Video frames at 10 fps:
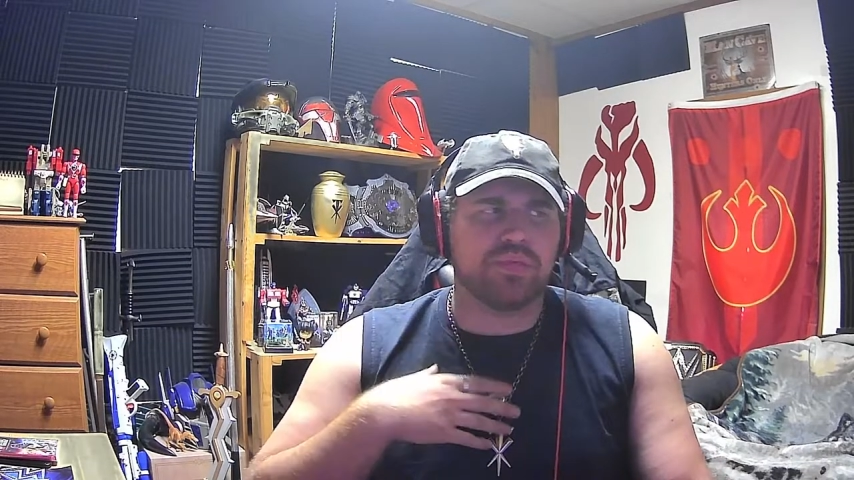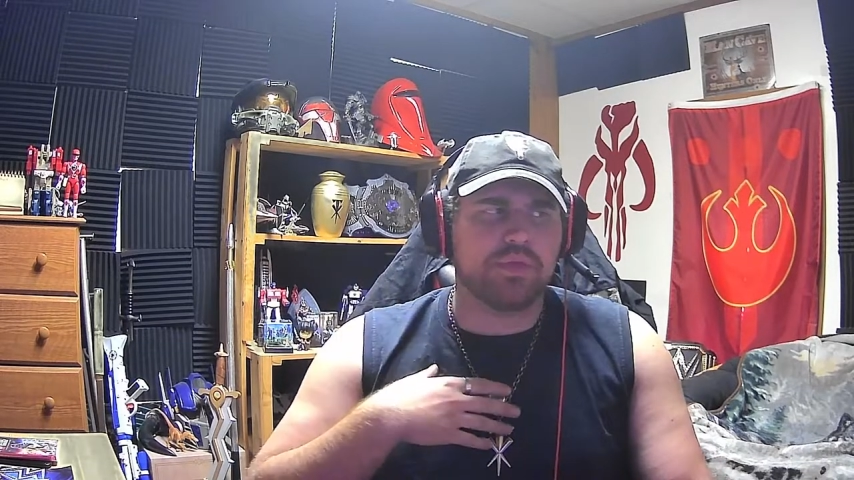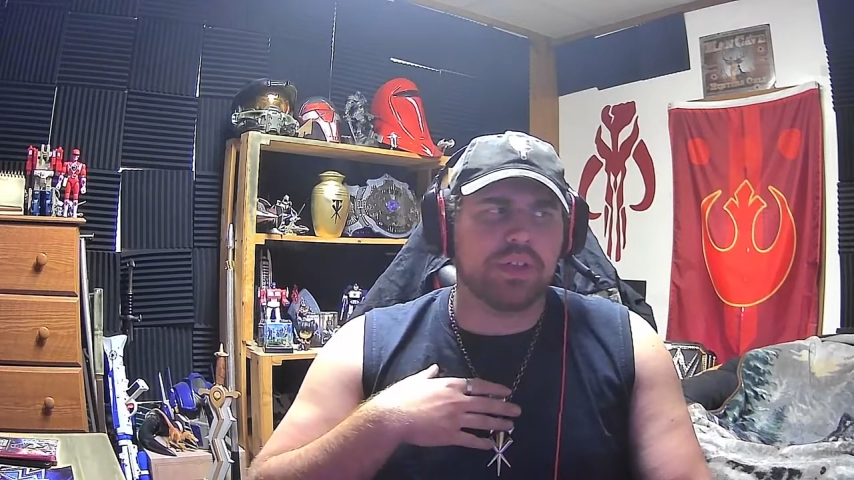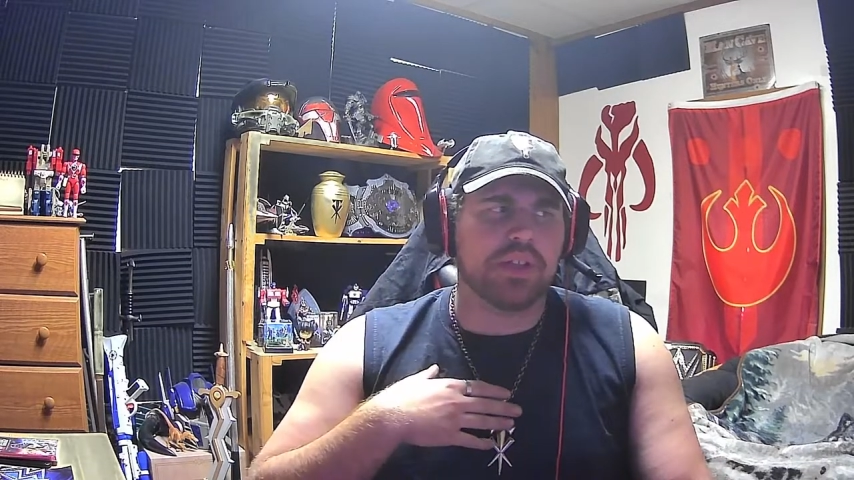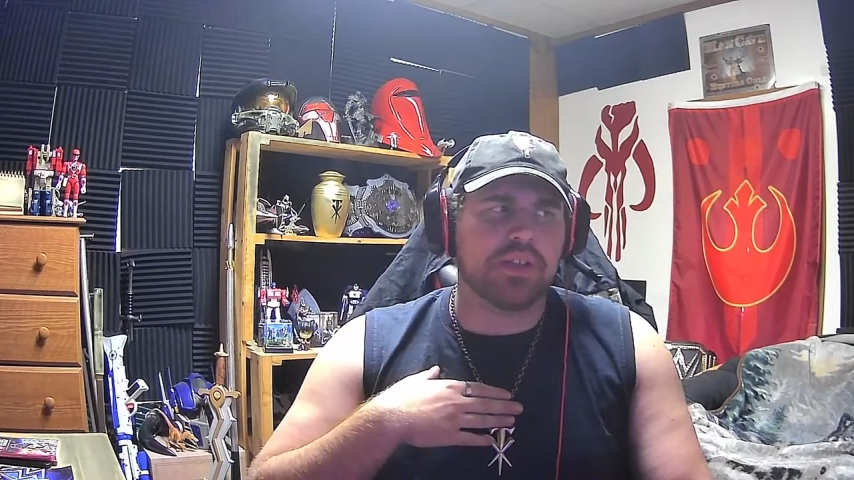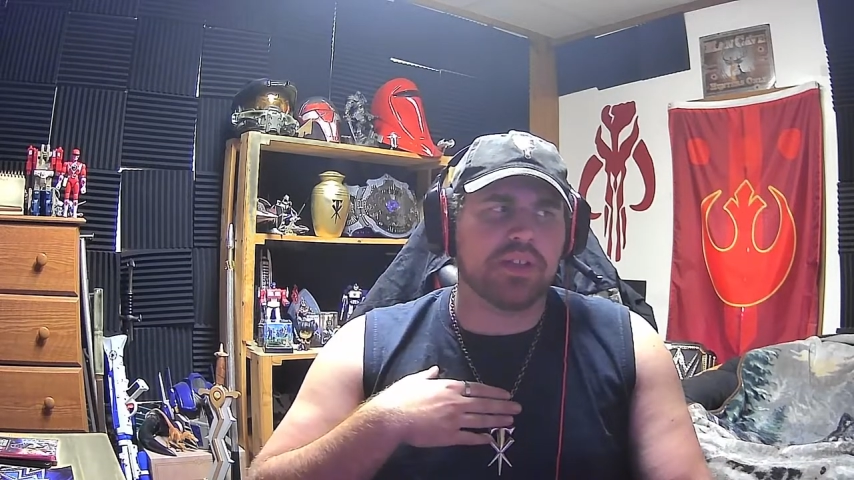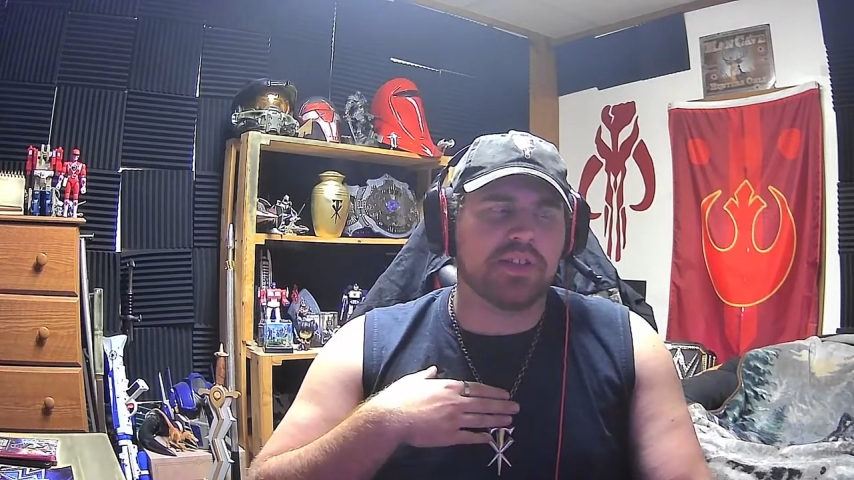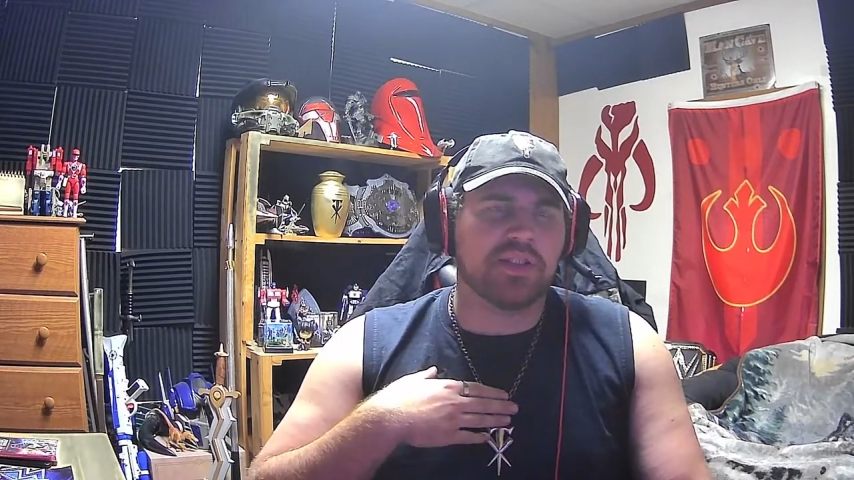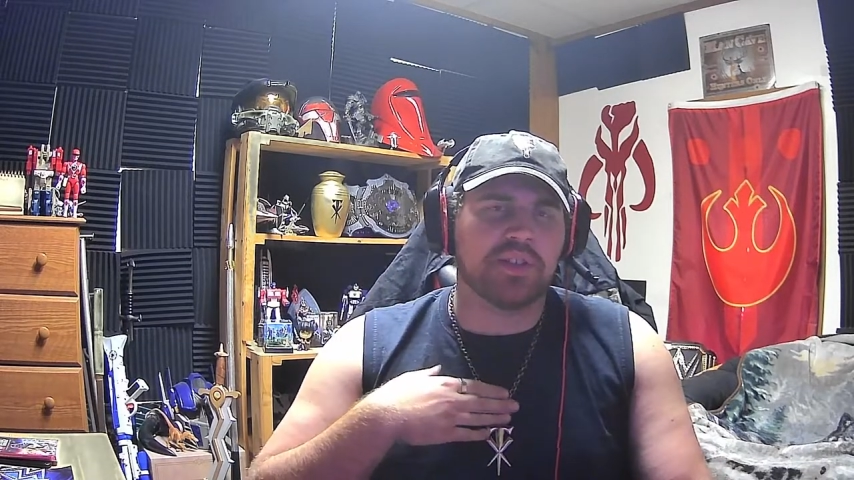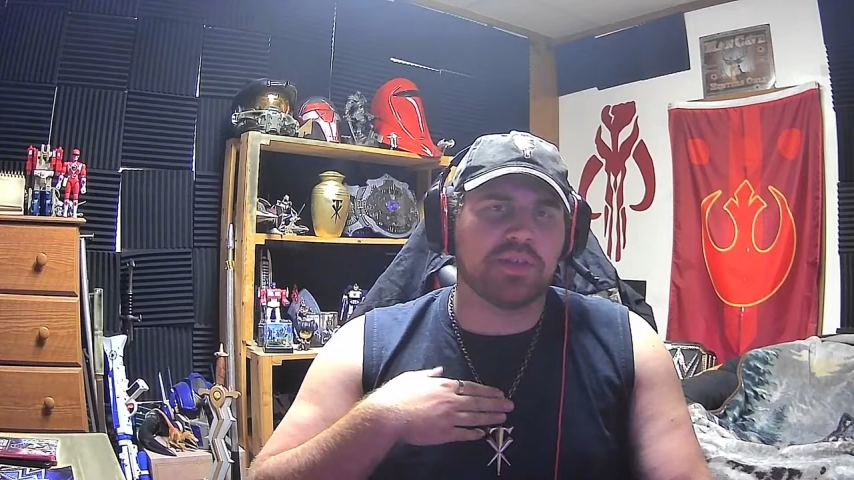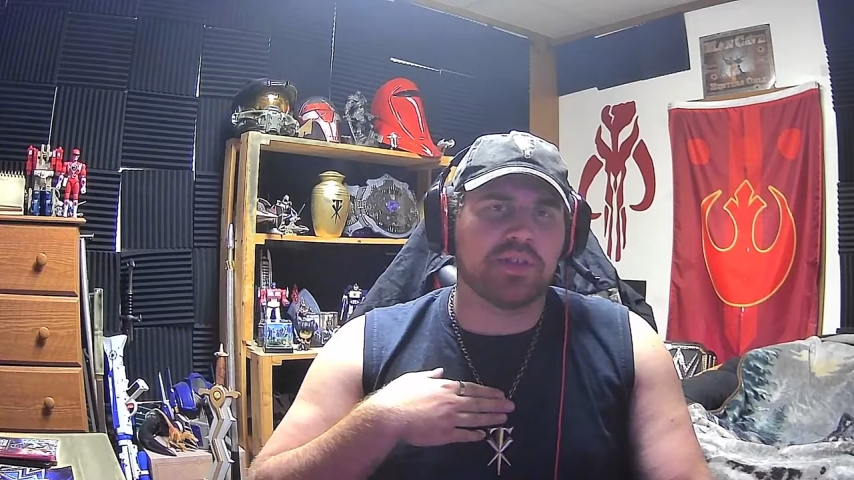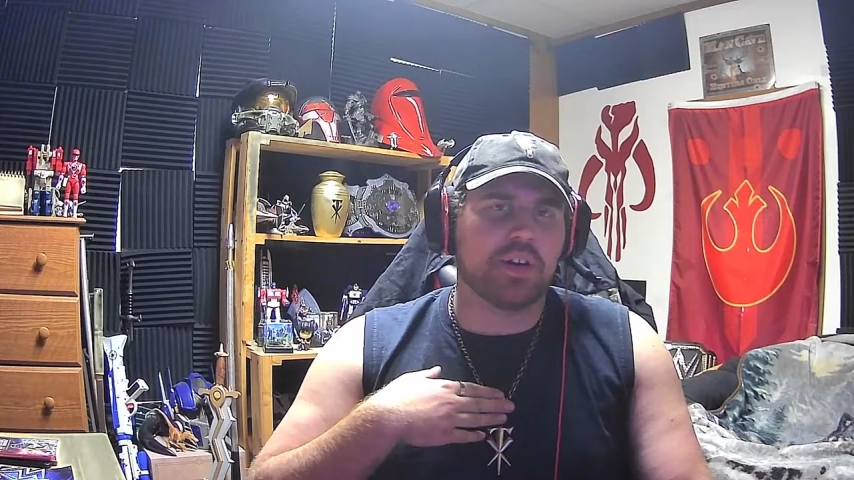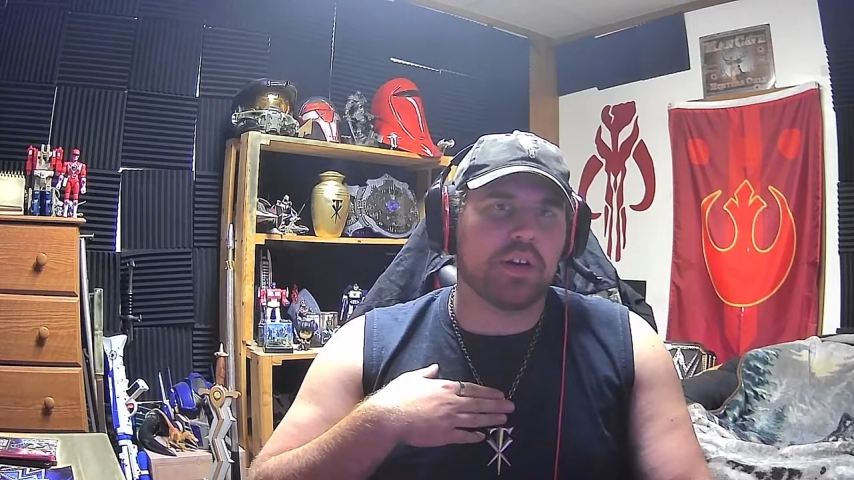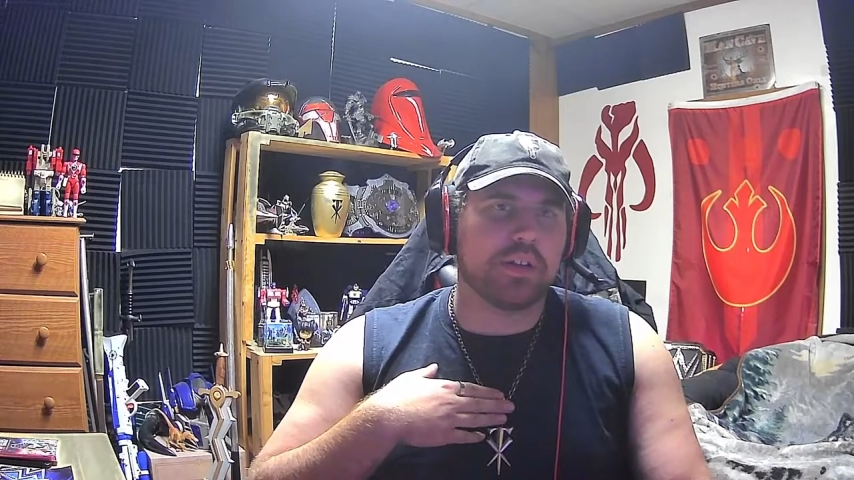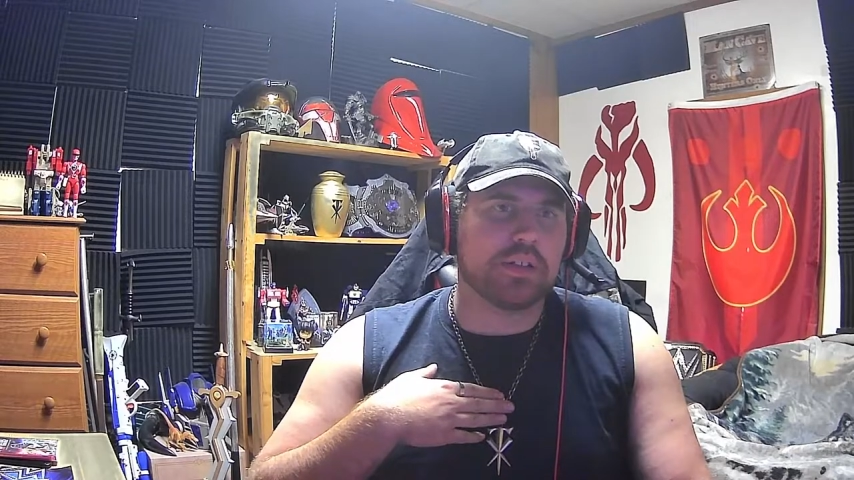uh, listening to someone's
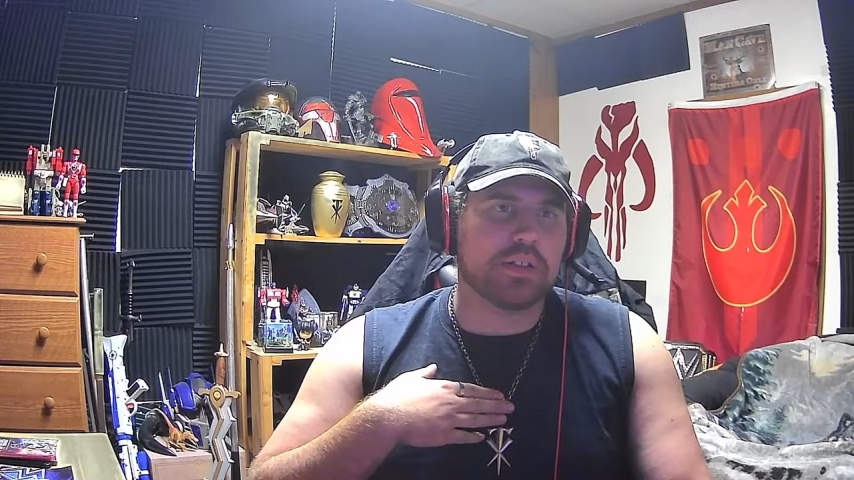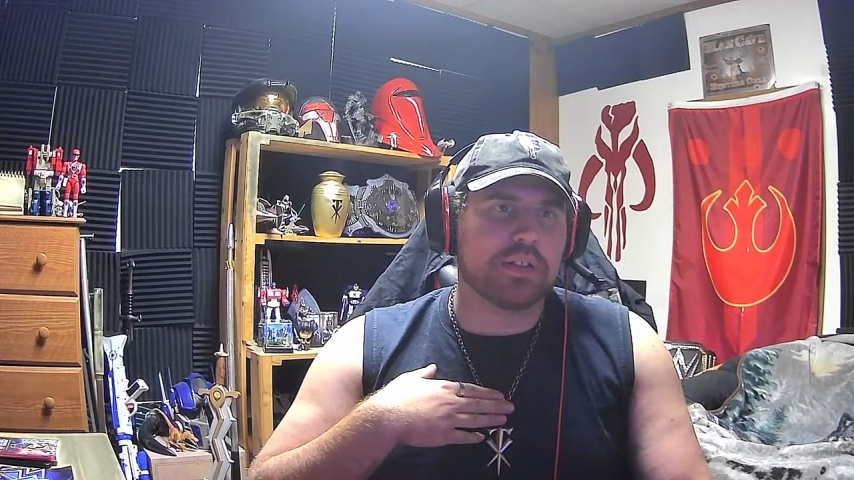heart